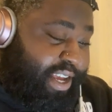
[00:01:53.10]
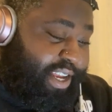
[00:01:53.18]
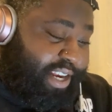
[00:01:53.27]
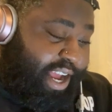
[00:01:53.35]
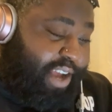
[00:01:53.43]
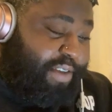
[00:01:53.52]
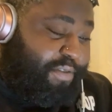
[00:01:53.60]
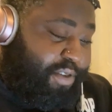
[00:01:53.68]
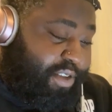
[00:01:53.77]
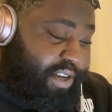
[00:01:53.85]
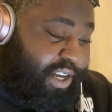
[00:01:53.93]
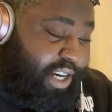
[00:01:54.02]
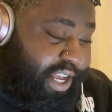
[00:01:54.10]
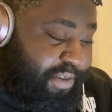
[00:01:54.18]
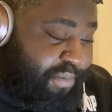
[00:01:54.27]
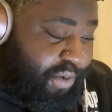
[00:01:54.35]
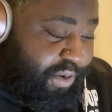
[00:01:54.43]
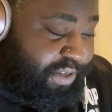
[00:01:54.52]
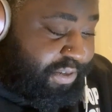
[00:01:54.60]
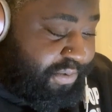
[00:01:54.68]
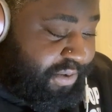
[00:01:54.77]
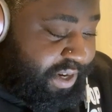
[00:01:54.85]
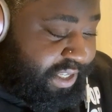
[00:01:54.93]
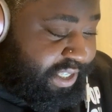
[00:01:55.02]
Now, if you unlock the bonus
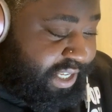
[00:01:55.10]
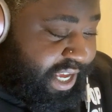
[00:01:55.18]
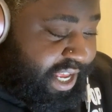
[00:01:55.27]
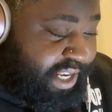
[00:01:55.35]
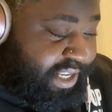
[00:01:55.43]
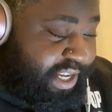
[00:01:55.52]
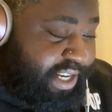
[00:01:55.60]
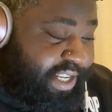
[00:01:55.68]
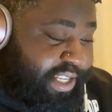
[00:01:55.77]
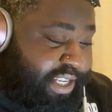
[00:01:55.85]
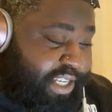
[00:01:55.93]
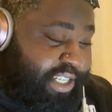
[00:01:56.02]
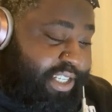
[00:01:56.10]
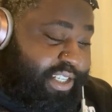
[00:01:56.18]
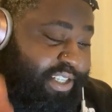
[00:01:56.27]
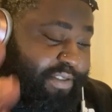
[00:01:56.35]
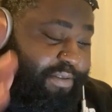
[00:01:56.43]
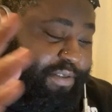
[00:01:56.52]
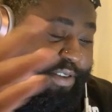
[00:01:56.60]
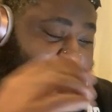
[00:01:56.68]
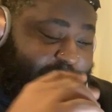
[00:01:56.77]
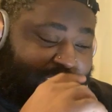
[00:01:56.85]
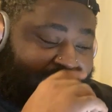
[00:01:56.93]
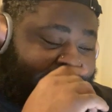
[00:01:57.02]
rewards, you get an additional
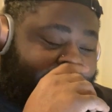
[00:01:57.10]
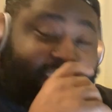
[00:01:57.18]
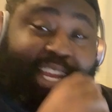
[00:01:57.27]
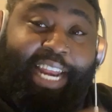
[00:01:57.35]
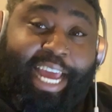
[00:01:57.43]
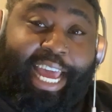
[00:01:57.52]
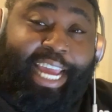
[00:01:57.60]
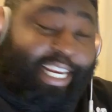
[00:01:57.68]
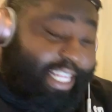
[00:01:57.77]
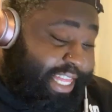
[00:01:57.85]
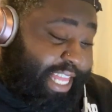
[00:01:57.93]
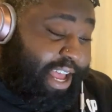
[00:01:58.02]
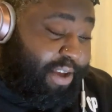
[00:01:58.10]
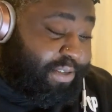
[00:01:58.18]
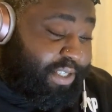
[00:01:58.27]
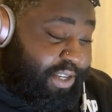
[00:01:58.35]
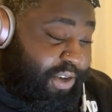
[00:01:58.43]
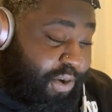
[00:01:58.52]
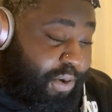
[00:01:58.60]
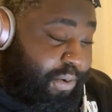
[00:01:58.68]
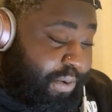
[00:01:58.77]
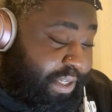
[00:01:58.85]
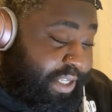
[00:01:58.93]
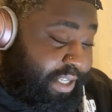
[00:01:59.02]
59,000
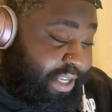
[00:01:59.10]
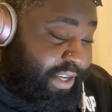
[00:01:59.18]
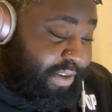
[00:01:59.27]
gold.